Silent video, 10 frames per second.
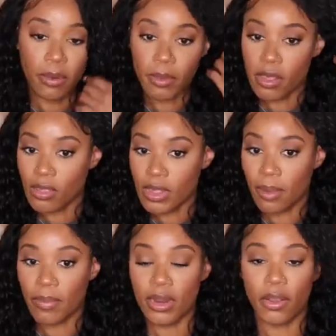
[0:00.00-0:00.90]
ear because it's
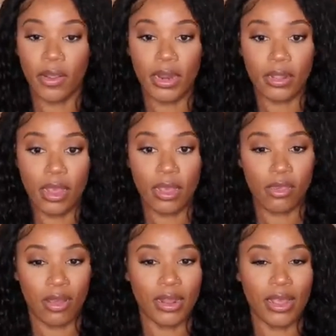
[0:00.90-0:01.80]
not bending or
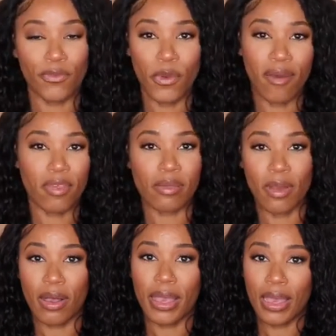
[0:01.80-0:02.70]
anything. So I think if you have a
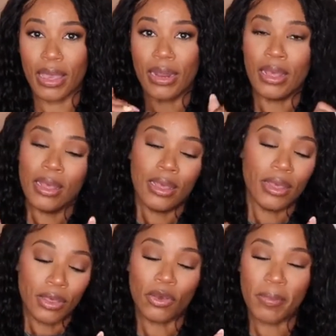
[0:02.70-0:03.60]
small head,
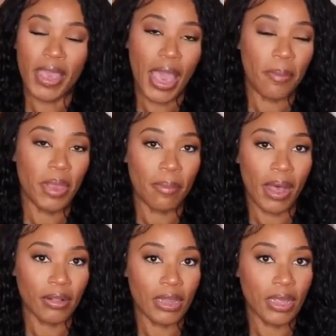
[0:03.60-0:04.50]
you'll be happy
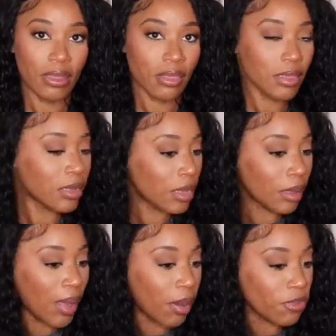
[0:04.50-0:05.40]
about this.
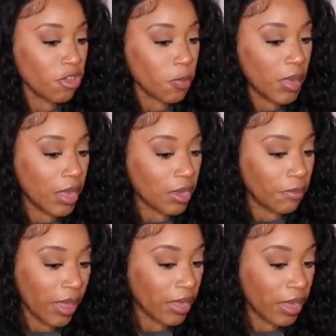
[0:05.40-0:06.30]
I would just
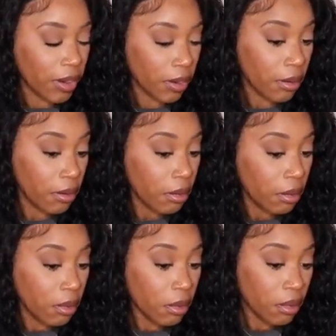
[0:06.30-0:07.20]
pin back here,
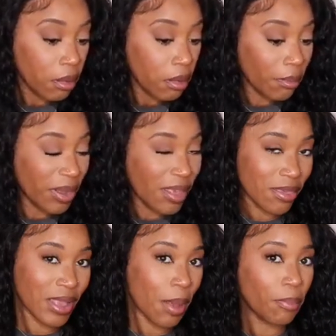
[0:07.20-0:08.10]
but
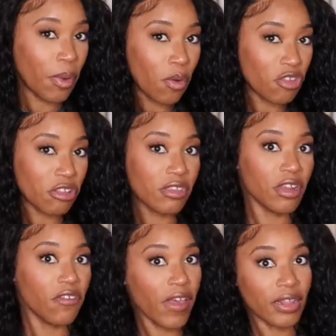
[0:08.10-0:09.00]
it's not bulging
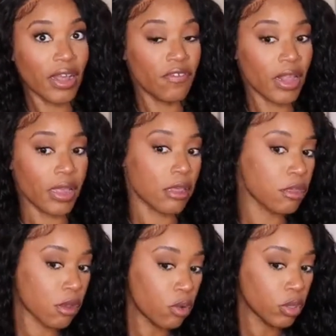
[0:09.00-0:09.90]
to the fact I feel like
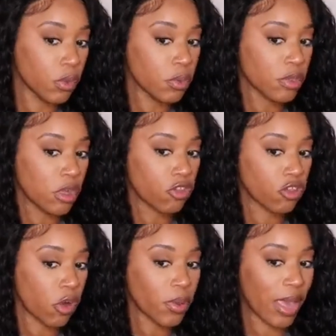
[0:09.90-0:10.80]
it's so loose. It's
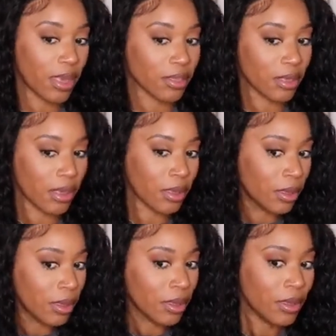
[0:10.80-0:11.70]
showcasing,